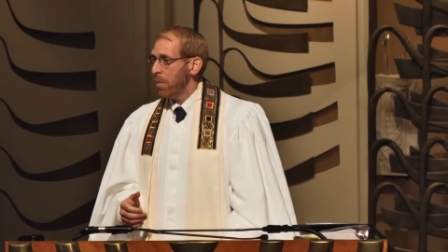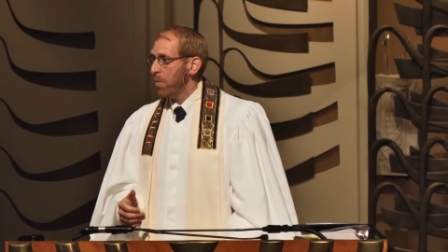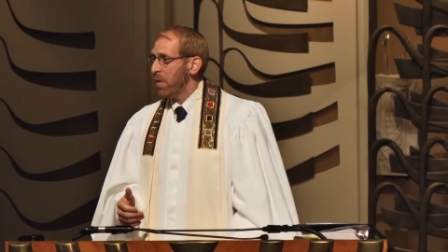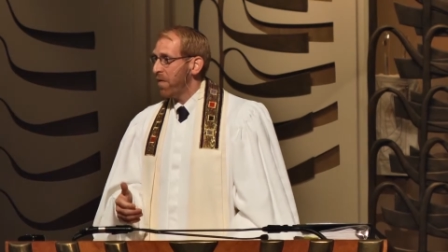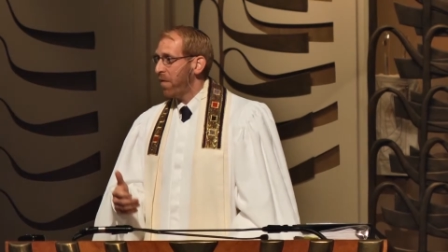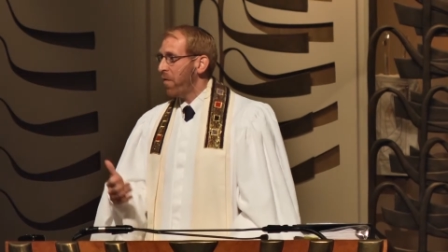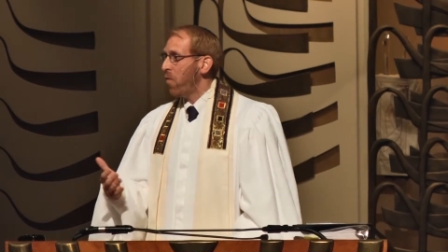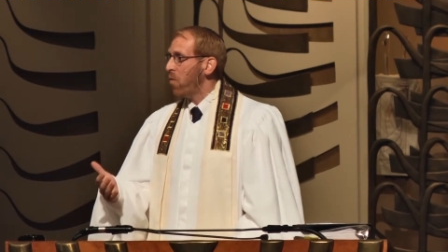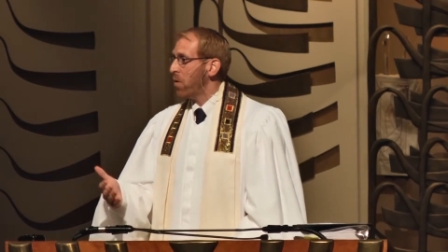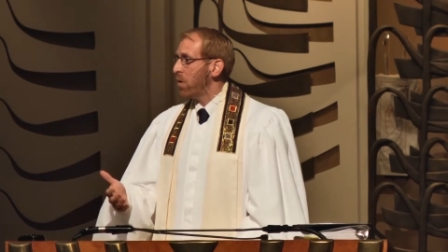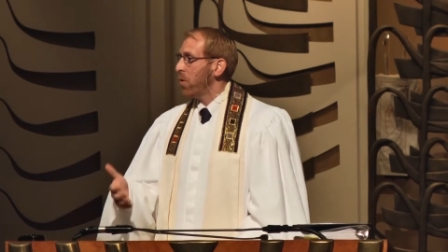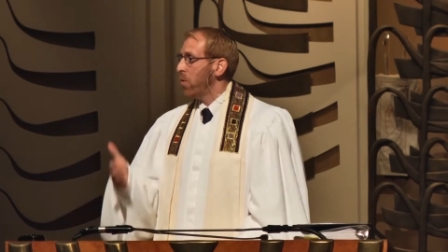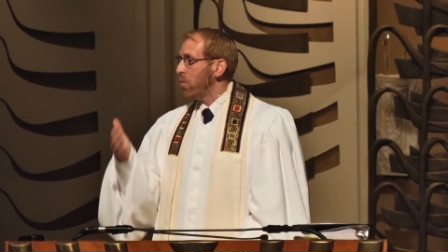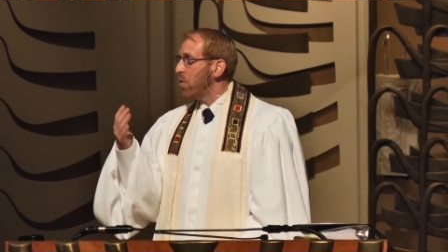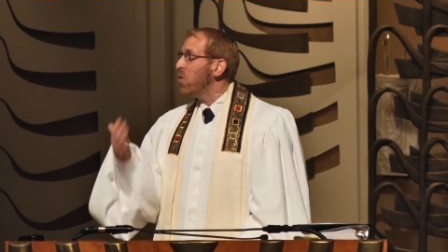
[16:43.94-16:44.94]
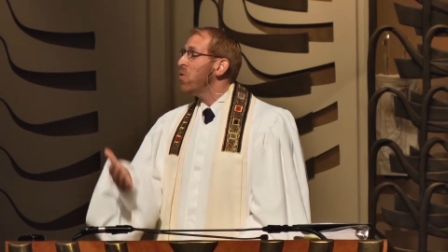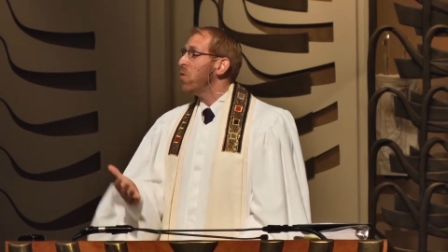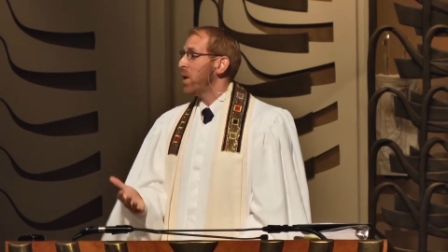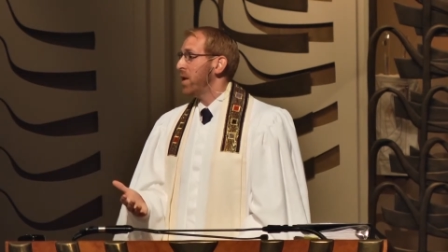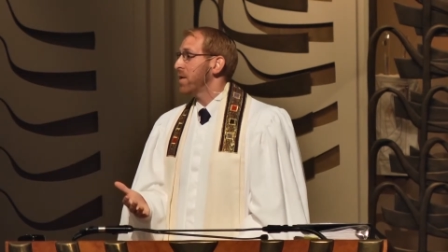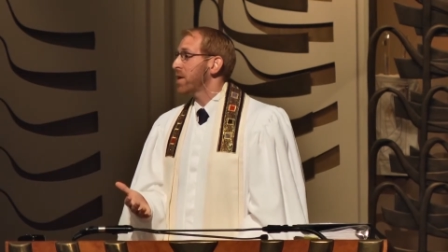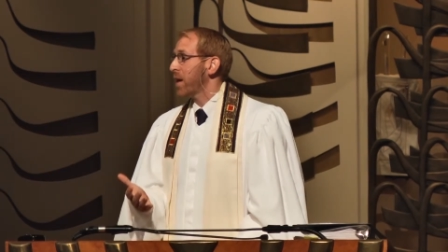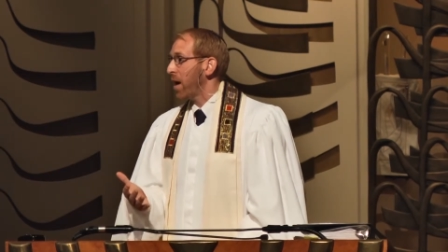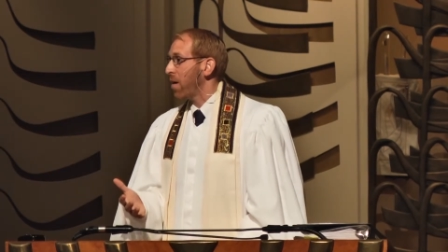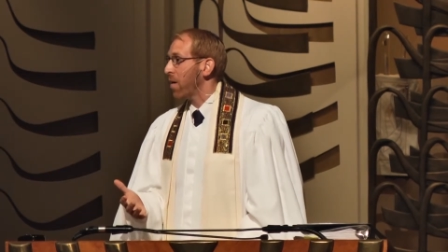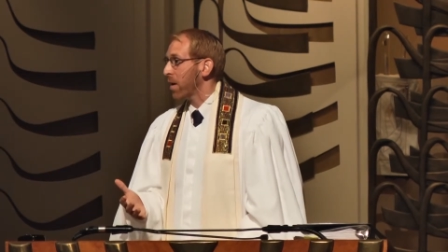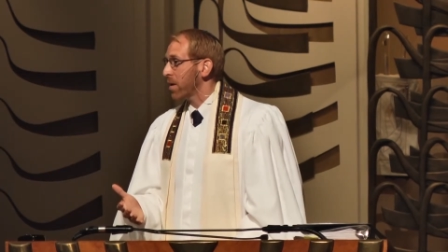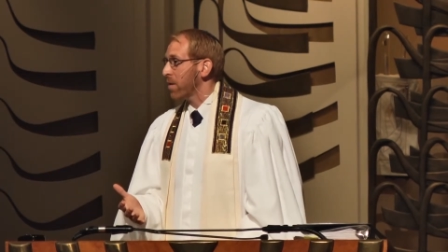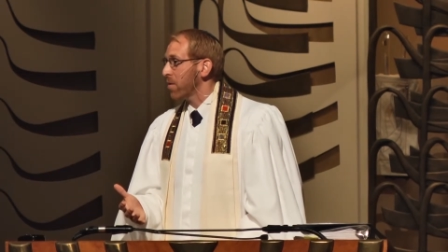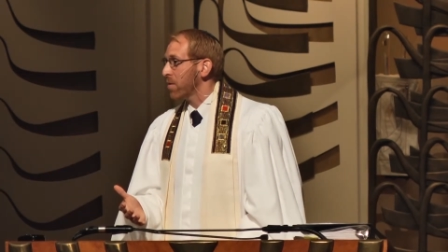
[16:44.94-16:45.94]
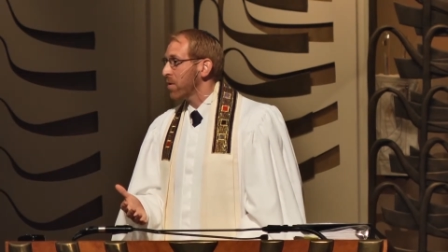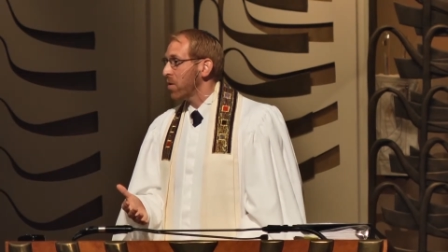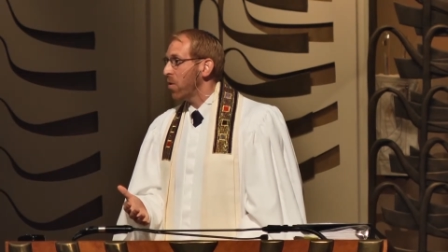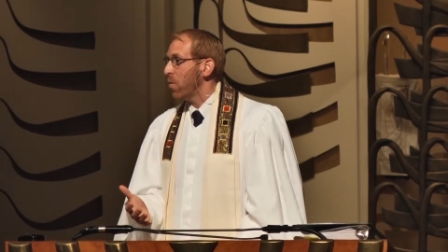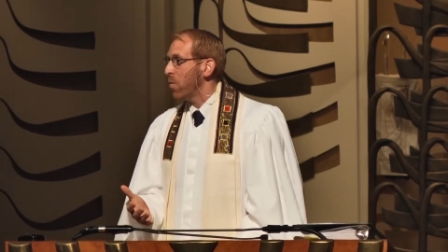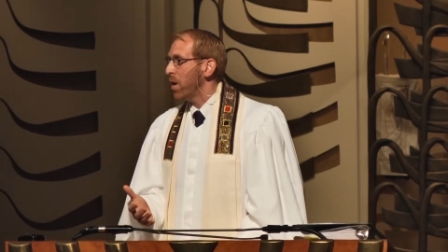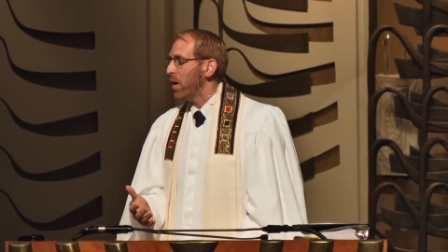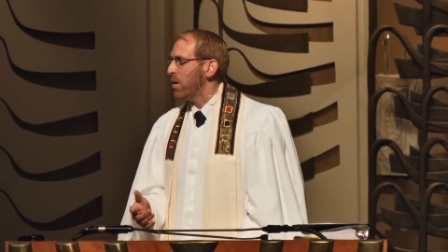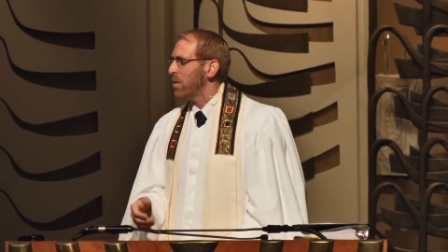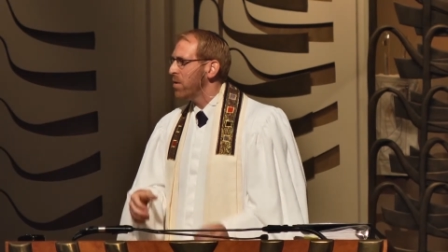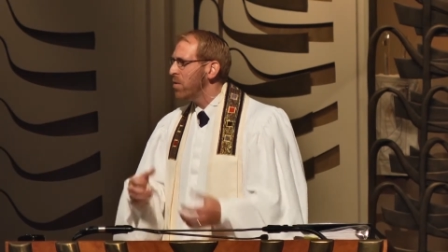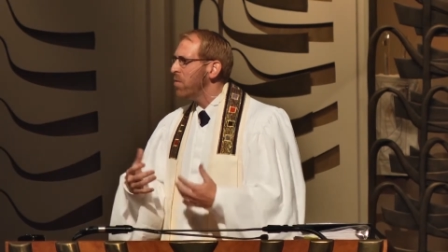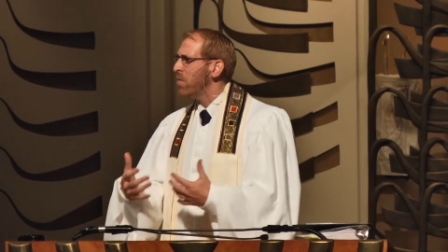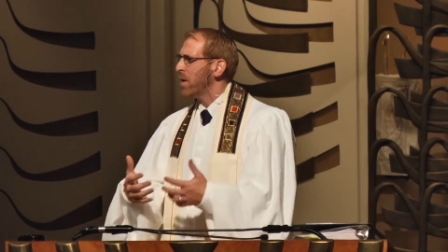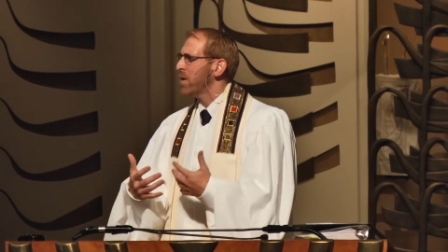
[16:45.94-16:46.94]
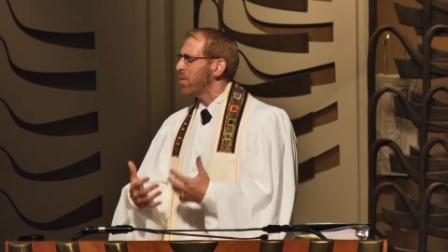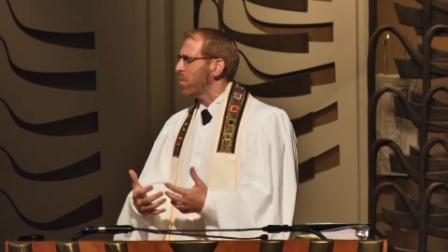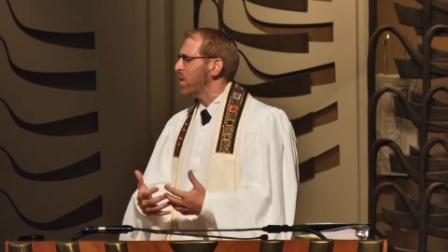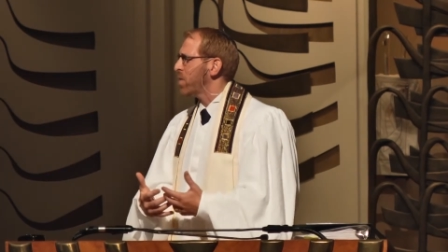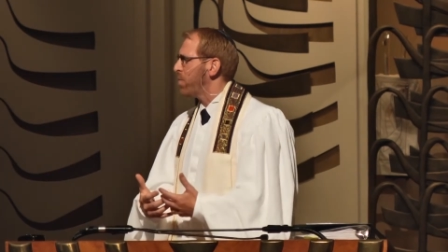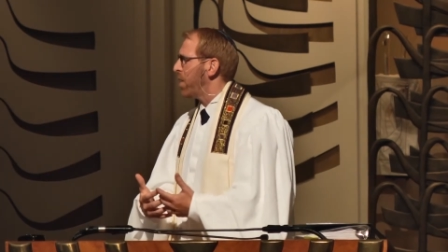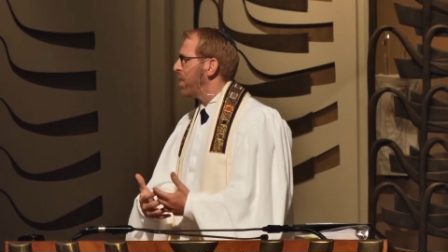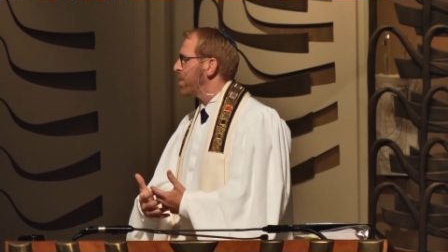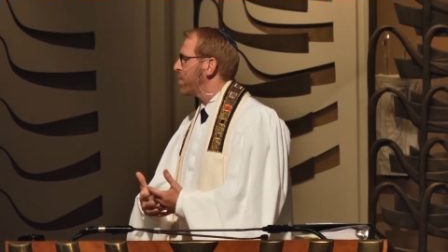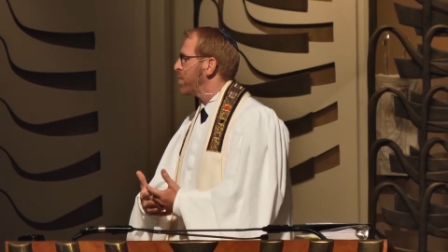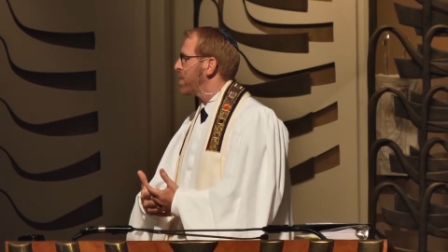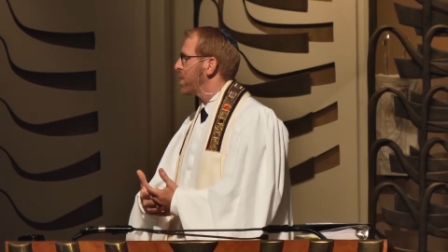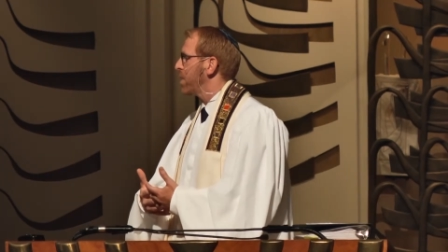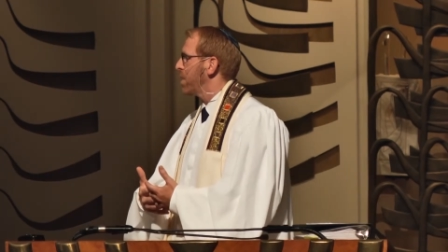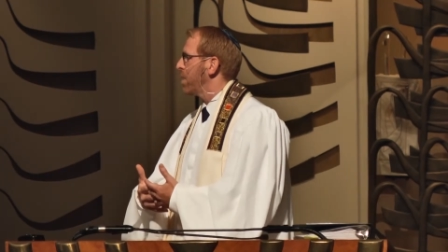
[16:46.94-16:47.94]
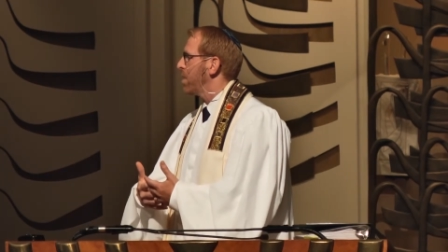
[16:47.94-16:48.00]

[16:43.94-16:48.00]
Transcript: But Ford, who knew his character so well, knew that the response was